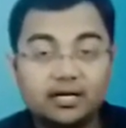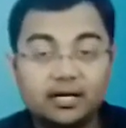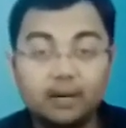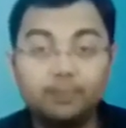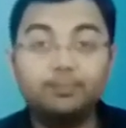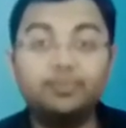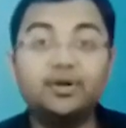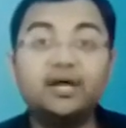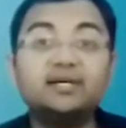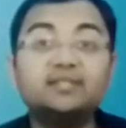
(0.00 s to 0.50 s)

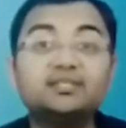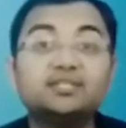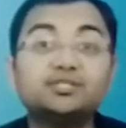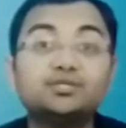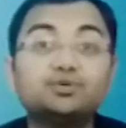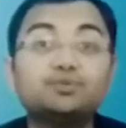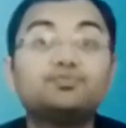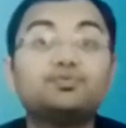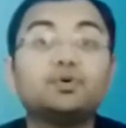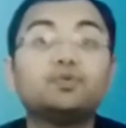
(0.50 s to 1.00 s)
Compare
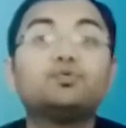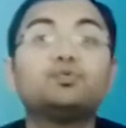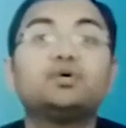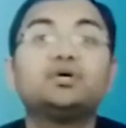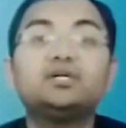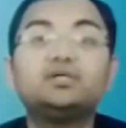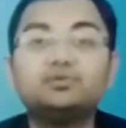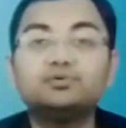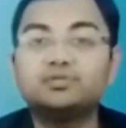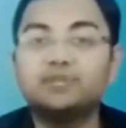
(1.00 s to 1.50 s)
this to
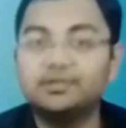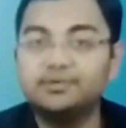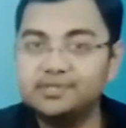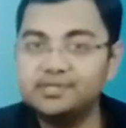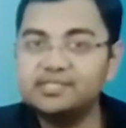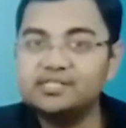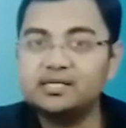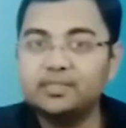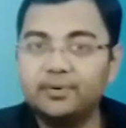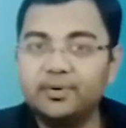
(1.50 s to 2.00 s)
February
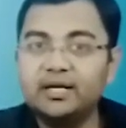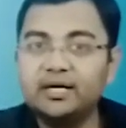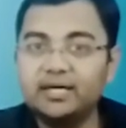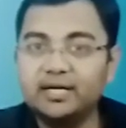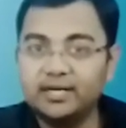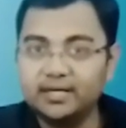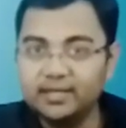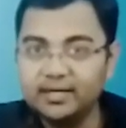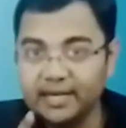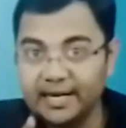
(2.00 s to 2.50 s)

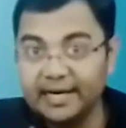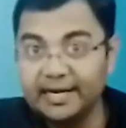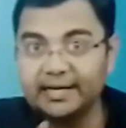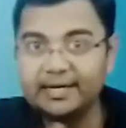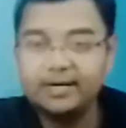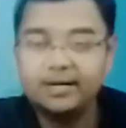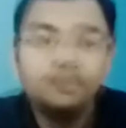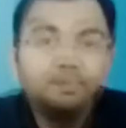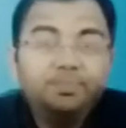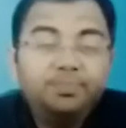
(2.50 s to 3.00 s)
2017,
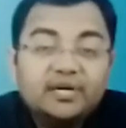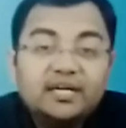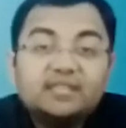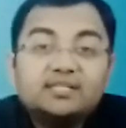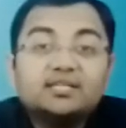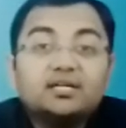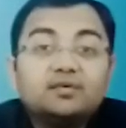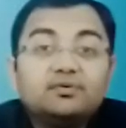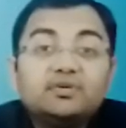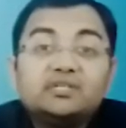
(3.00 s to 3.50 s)
India,
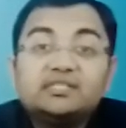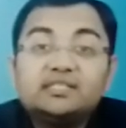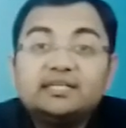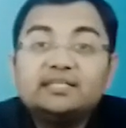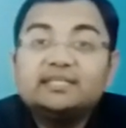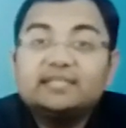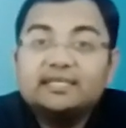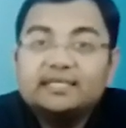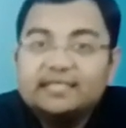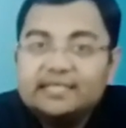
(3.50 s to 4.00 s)
PSLV
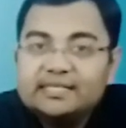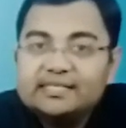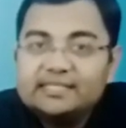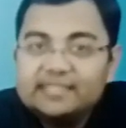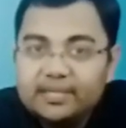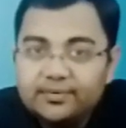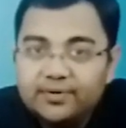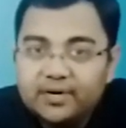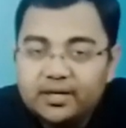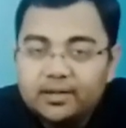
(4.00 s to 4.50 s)

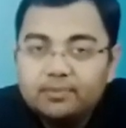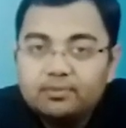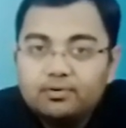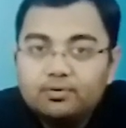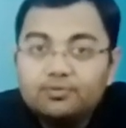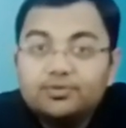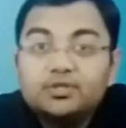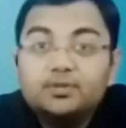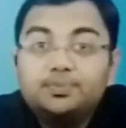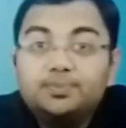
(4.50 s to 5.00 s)
C37.
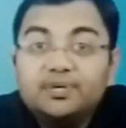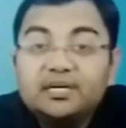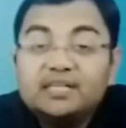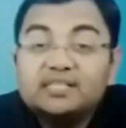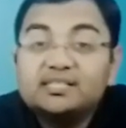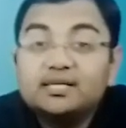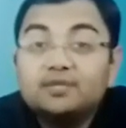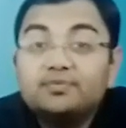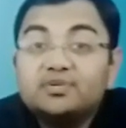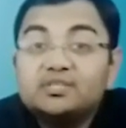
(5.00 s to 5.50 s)
With
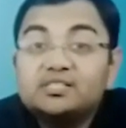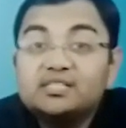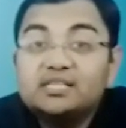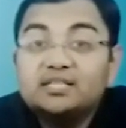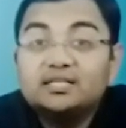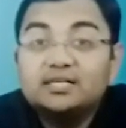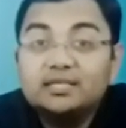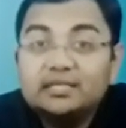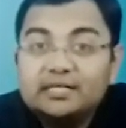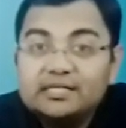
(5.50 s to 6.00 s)
PSLV
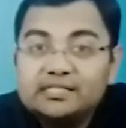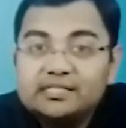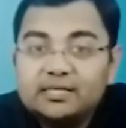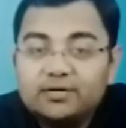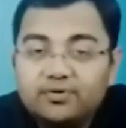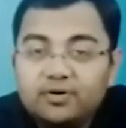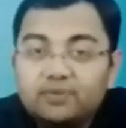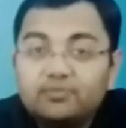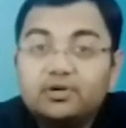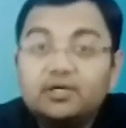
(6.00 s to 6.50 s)

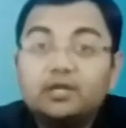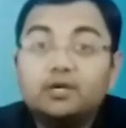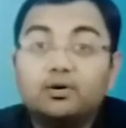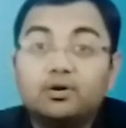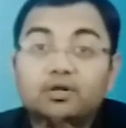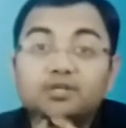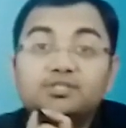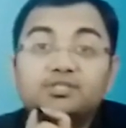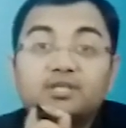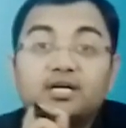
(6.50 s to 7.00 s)
C37, we
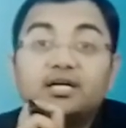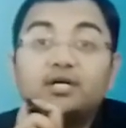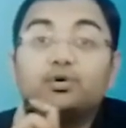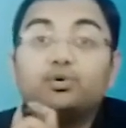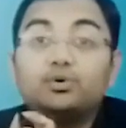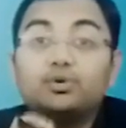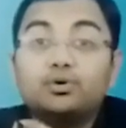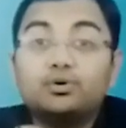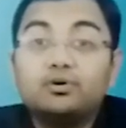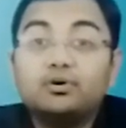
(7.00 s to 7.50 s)
launched a
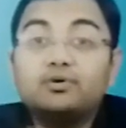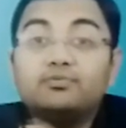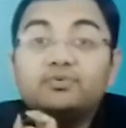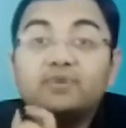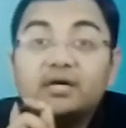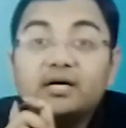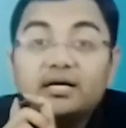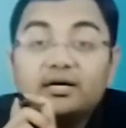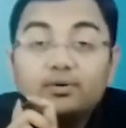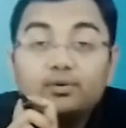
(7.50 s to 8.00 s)
total of
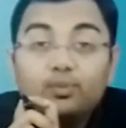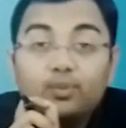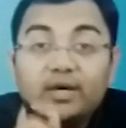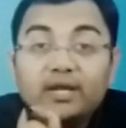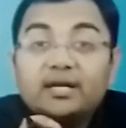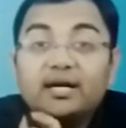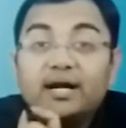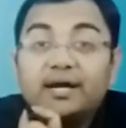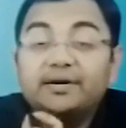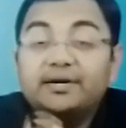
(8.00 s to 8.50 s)

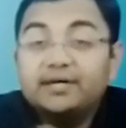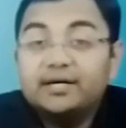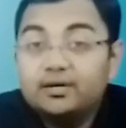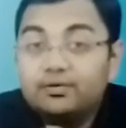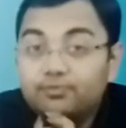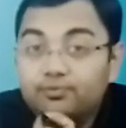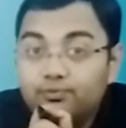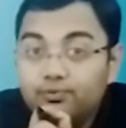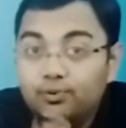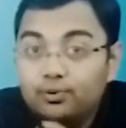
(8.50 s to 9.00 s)

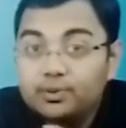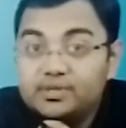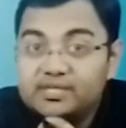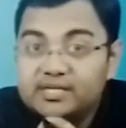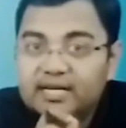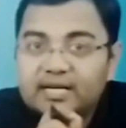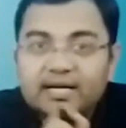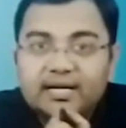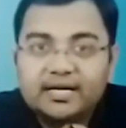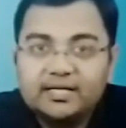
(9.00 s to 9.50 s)
104
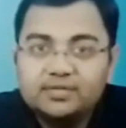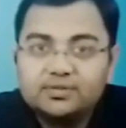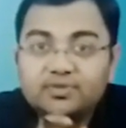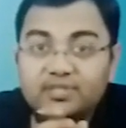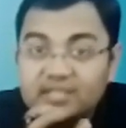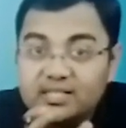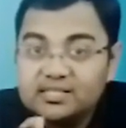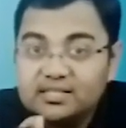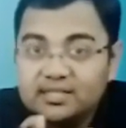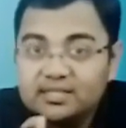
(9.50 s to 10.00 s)
satellites.
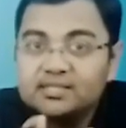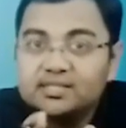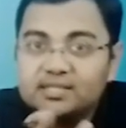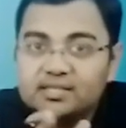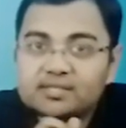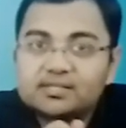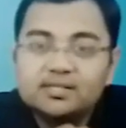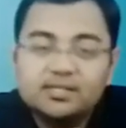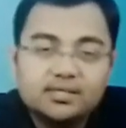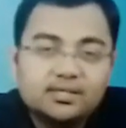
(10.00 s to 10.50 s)
We just
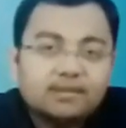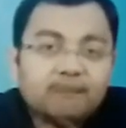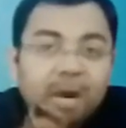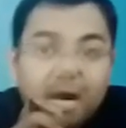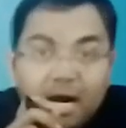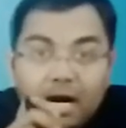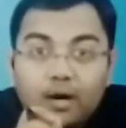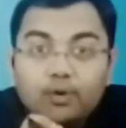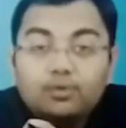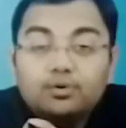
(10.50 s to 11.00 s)
discussed this.
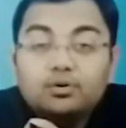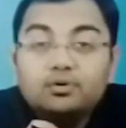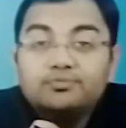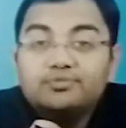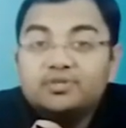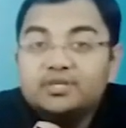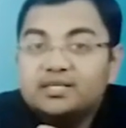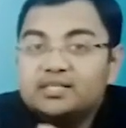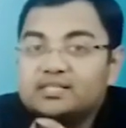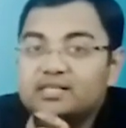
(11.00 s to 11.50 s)
Out
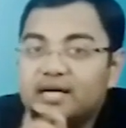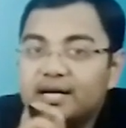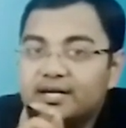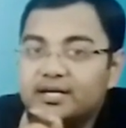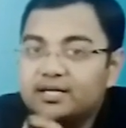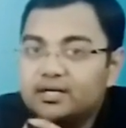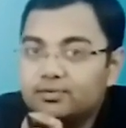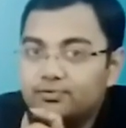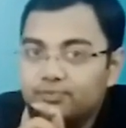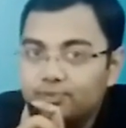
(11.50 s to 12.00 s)
of these
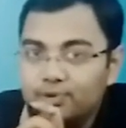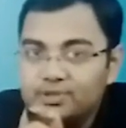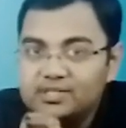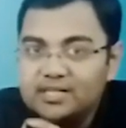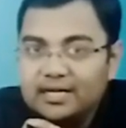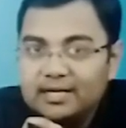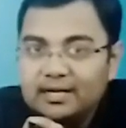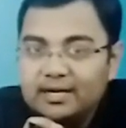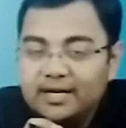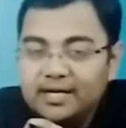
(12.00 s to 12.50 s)
104
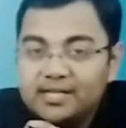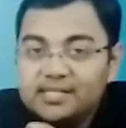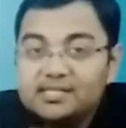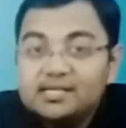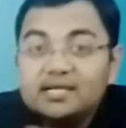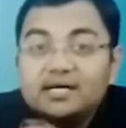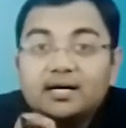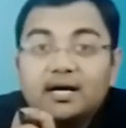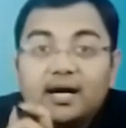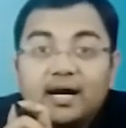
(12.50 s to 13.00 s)
satellites,
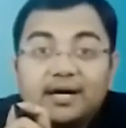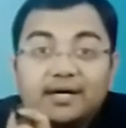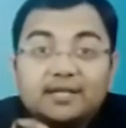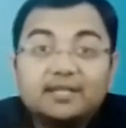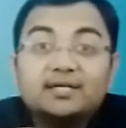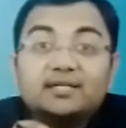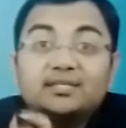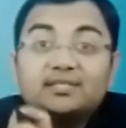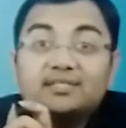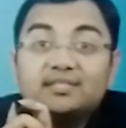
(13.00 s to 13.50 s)

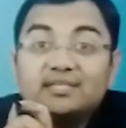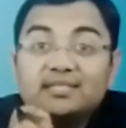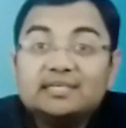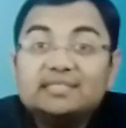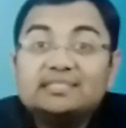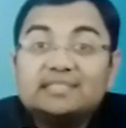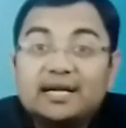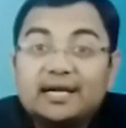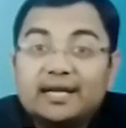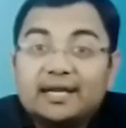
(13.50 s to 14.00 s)

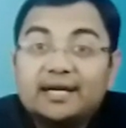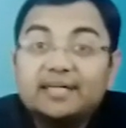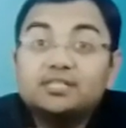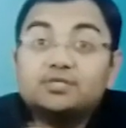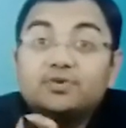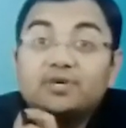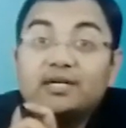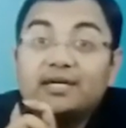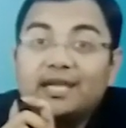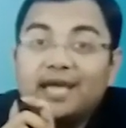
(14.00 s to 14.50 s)
103
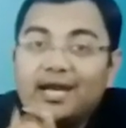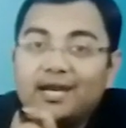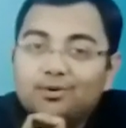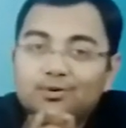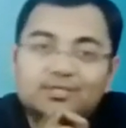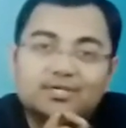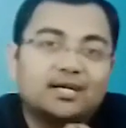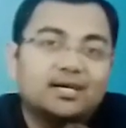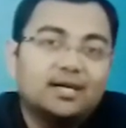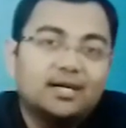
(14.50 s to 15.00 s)
satellites were
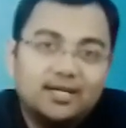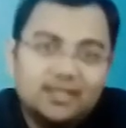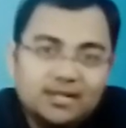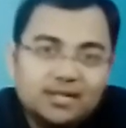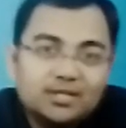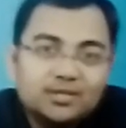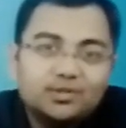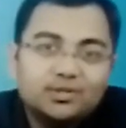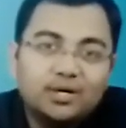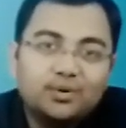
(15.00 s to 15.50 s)
nano
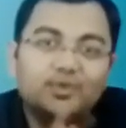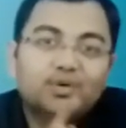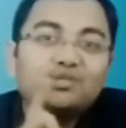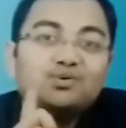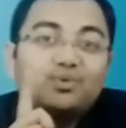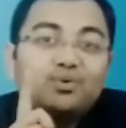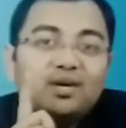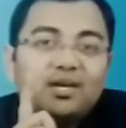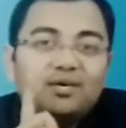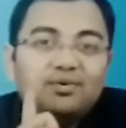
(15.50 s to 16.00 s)
satellites. So there
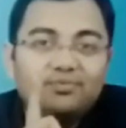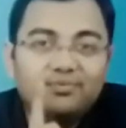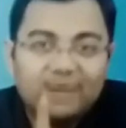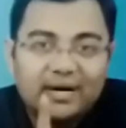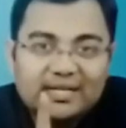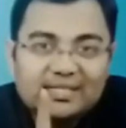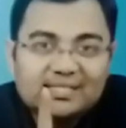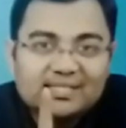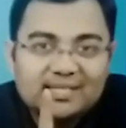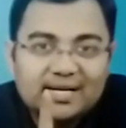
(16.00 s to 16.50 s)
was only
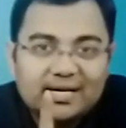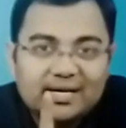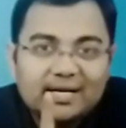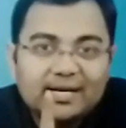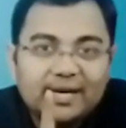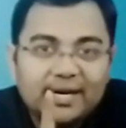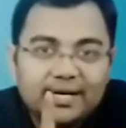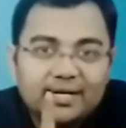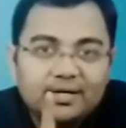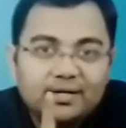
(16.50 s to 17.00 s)
one
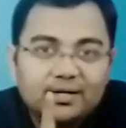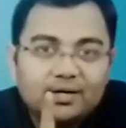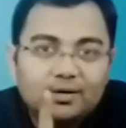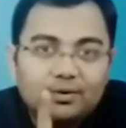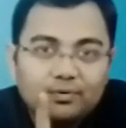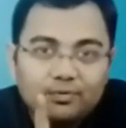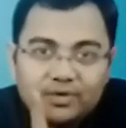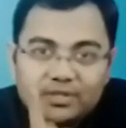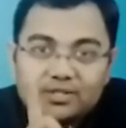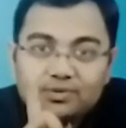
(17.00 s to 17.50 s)
satellite
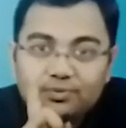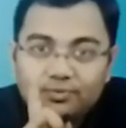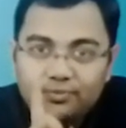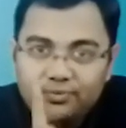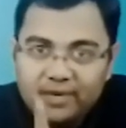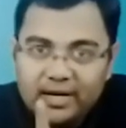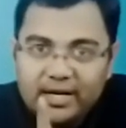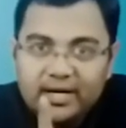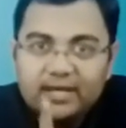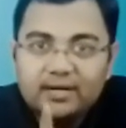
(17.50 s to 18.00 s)
which
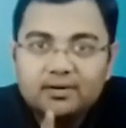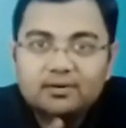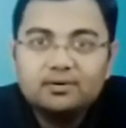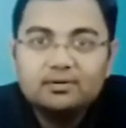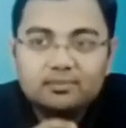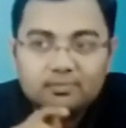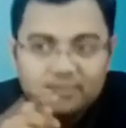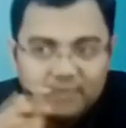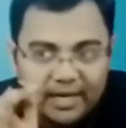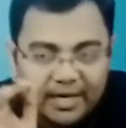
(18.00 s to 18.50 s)
weighed
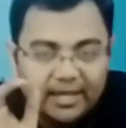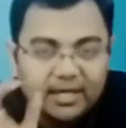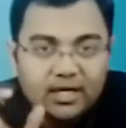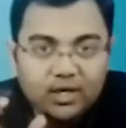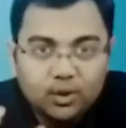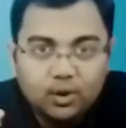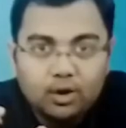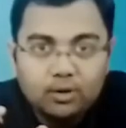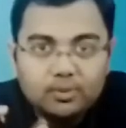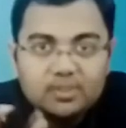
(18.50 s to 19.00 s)
like
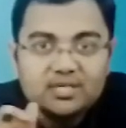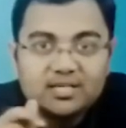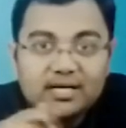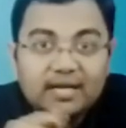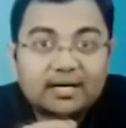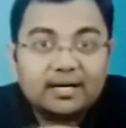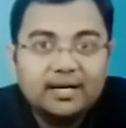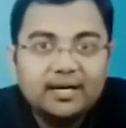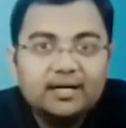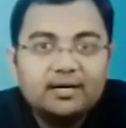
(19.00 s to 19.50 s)
a normal
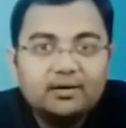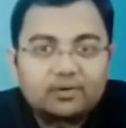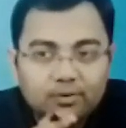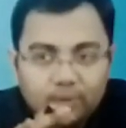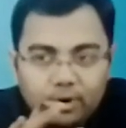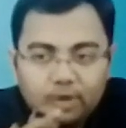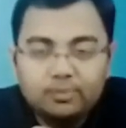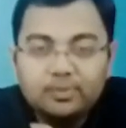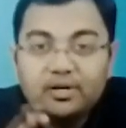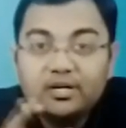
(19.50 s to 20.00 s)
satellite,
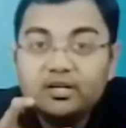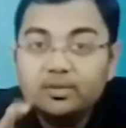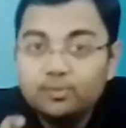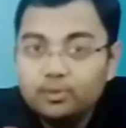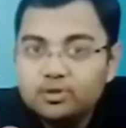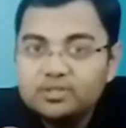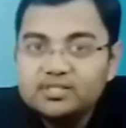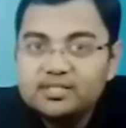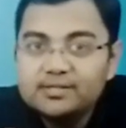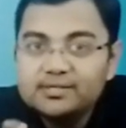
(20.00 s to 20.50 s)
normal
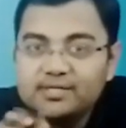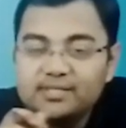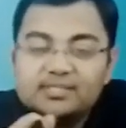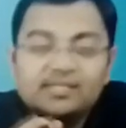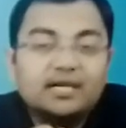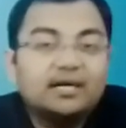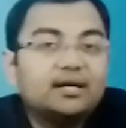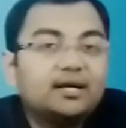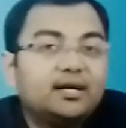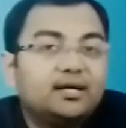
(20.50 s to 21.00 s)
remote sensing
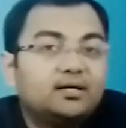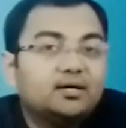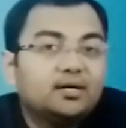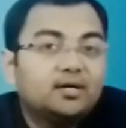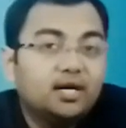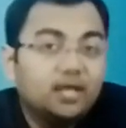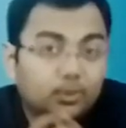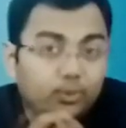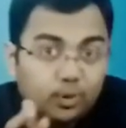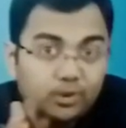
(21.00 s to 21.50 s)
satellite.
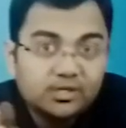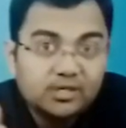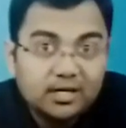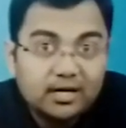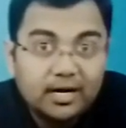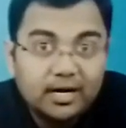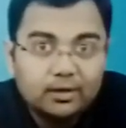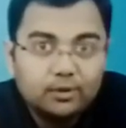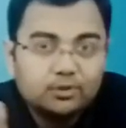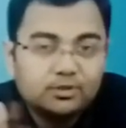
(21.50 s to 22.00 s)
It was a
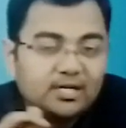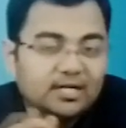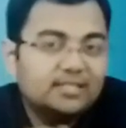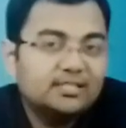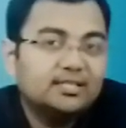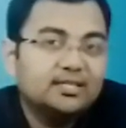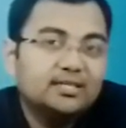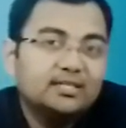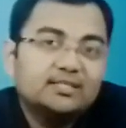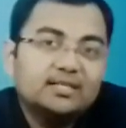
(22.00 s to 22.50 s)

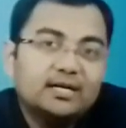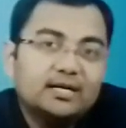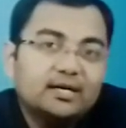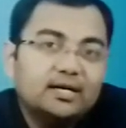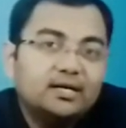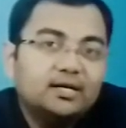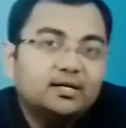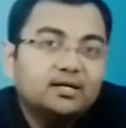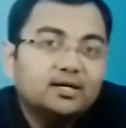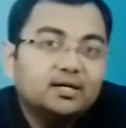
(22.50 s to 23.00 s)
Cartosat series
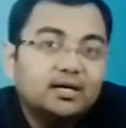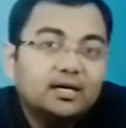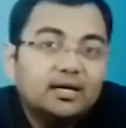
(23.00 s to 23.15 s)
satellite.